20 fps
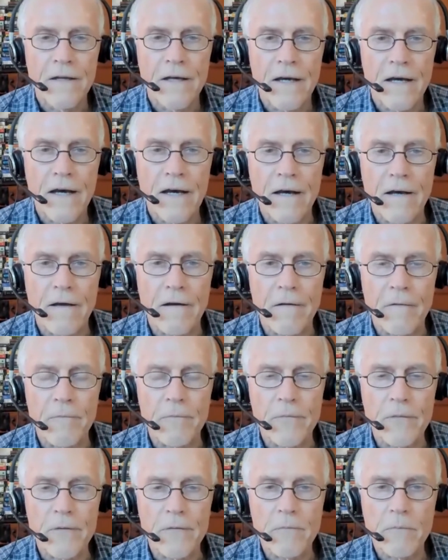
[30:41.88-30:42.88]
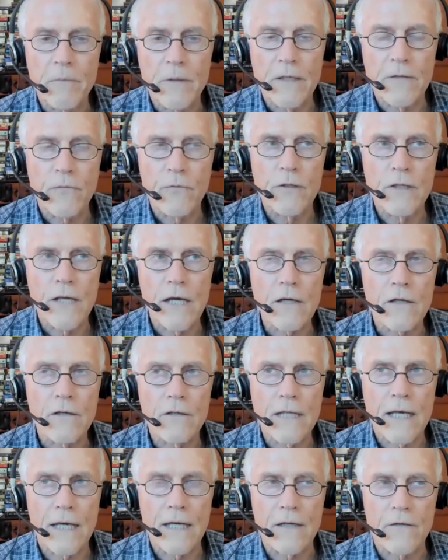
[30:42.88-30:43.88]
But if we're not
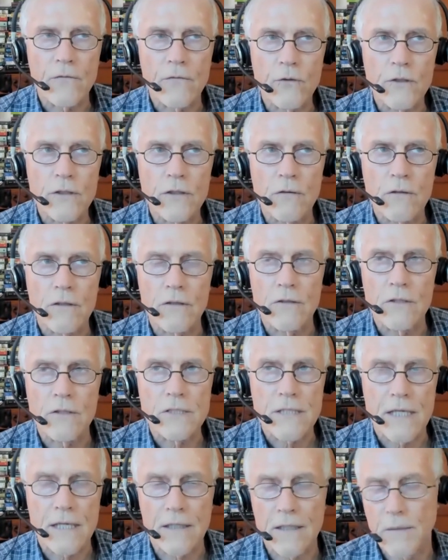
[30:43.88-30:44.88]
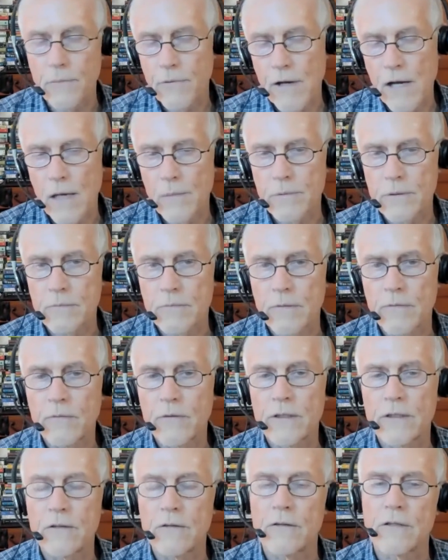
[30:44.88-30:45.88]
good at it, if we don't understand the problem, if
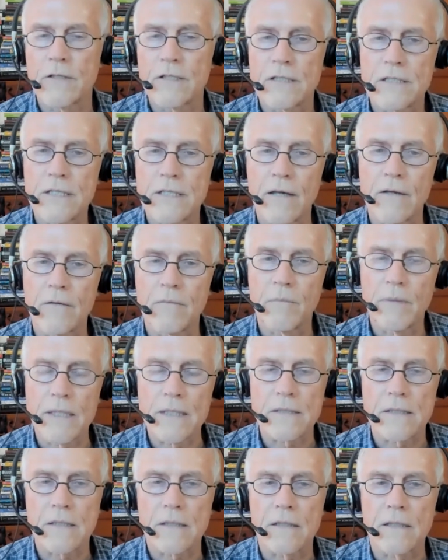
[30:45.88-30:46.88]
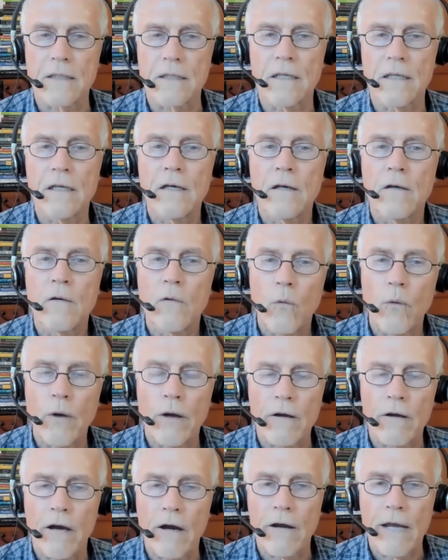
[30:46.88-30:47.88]
we don't understand basically
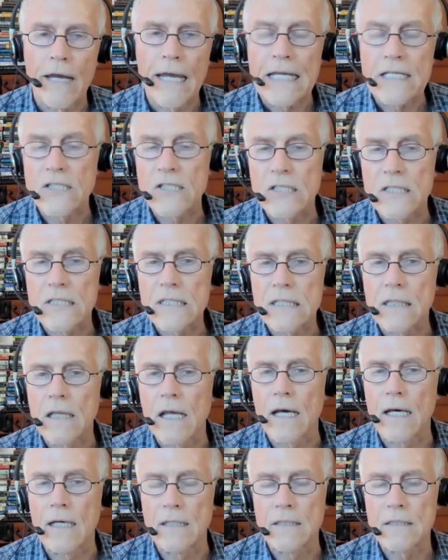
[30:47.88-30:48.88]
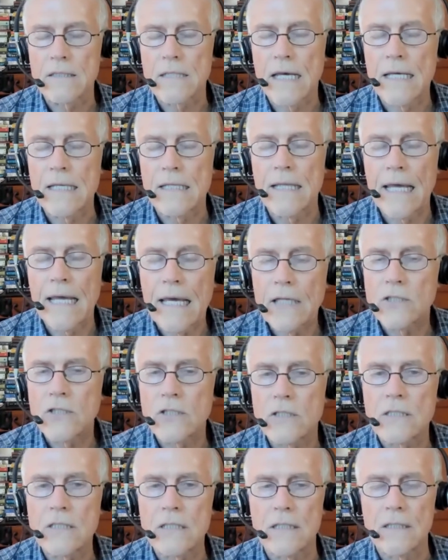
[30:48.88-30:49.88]
where our agency lies, and
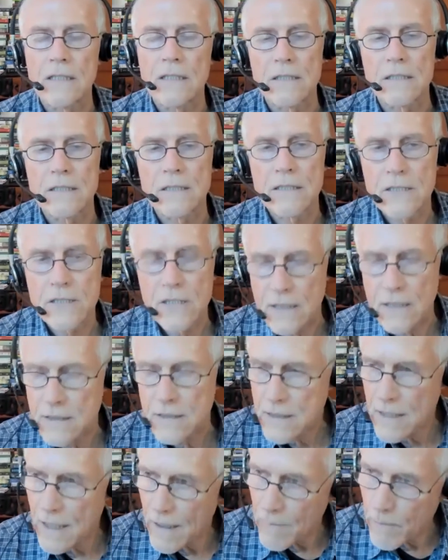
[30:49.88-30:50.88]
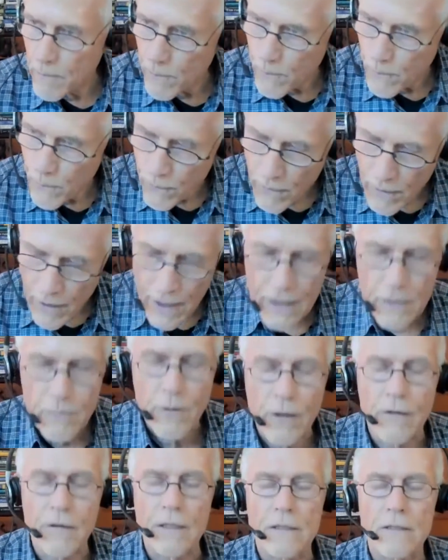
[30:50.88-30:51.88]
agency is just
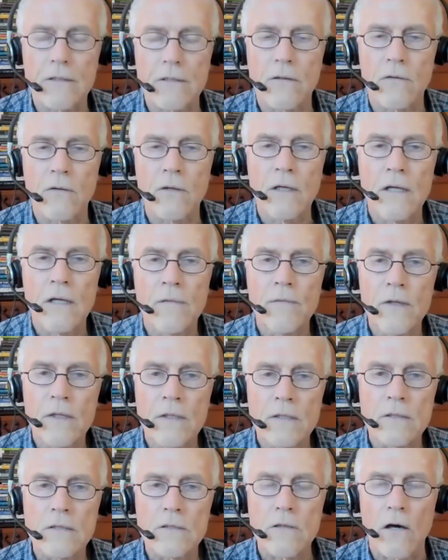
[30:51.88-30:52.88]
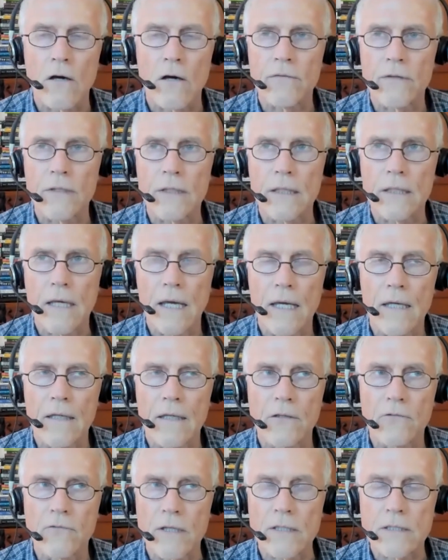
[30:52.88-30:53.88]
primary to solving and
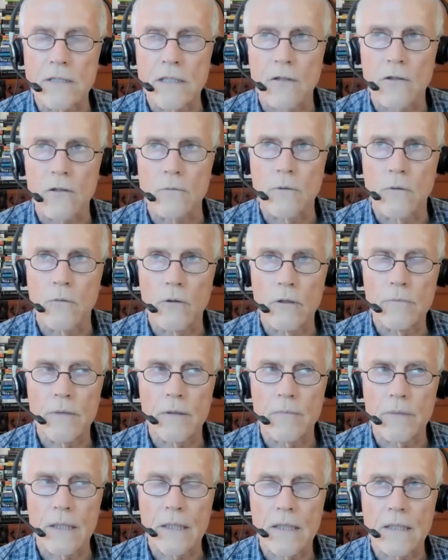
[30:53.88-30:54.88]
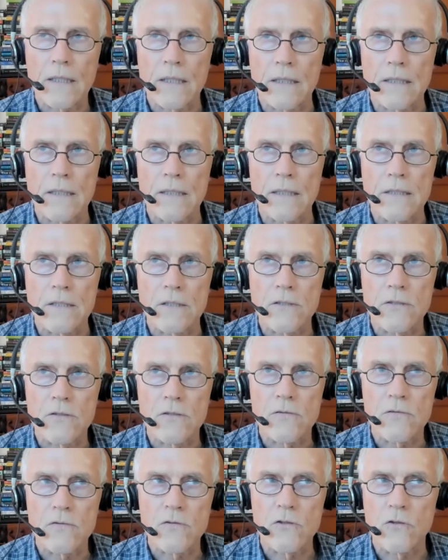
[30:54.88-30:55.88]
addressing global warming,
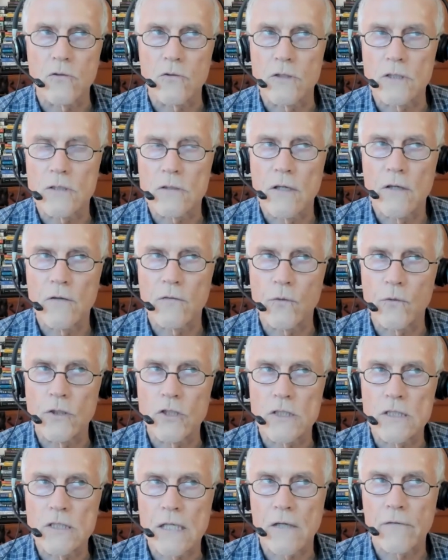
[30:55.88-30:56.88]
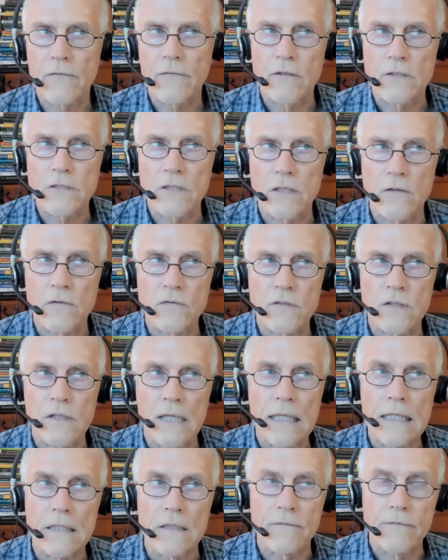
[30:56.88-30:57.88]
because if we just think of ourselves as
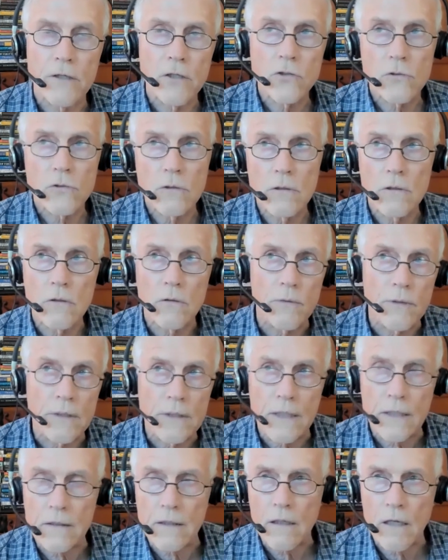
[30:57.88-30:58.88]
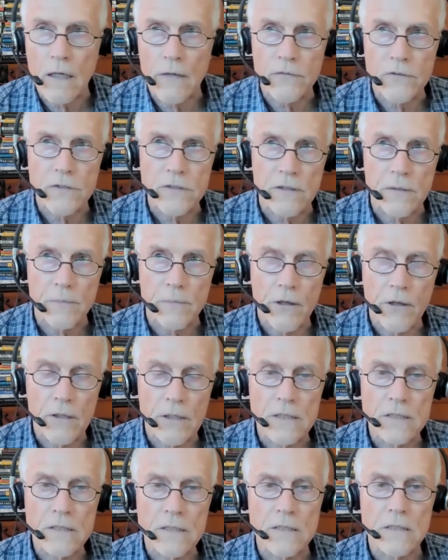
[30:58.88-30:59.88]
individual, or we think the Conference of the
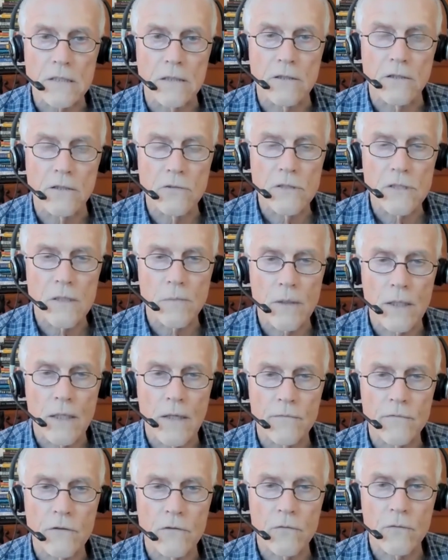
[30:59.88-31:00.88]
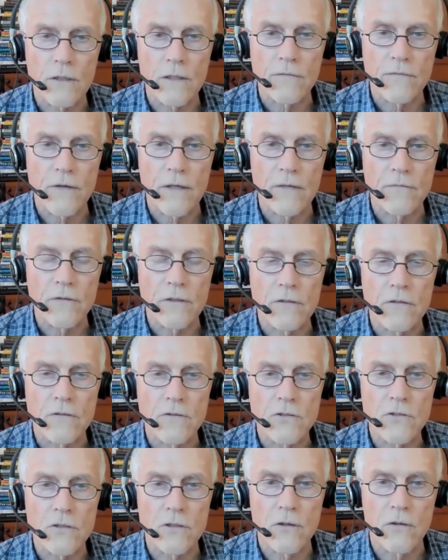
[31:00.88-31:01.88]
Parties is going to do something after 25
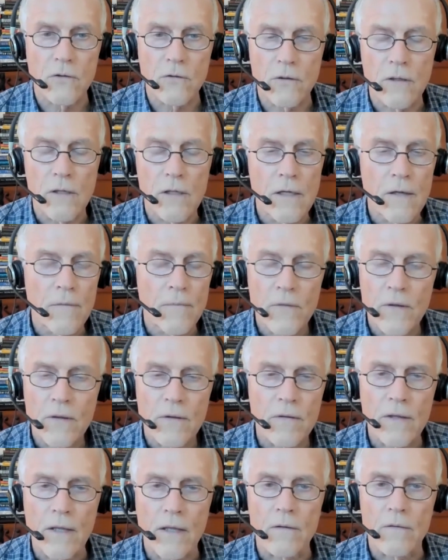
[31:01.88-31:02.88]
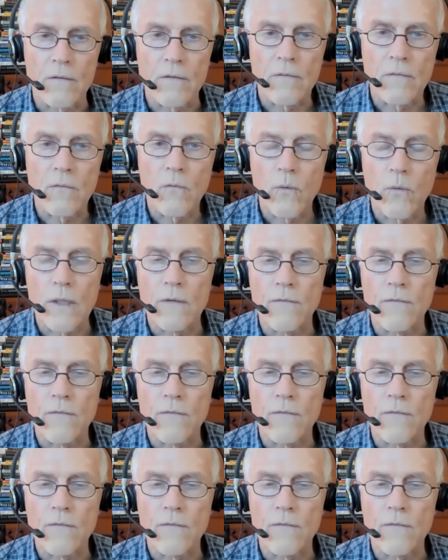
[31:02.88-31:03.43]
years, then we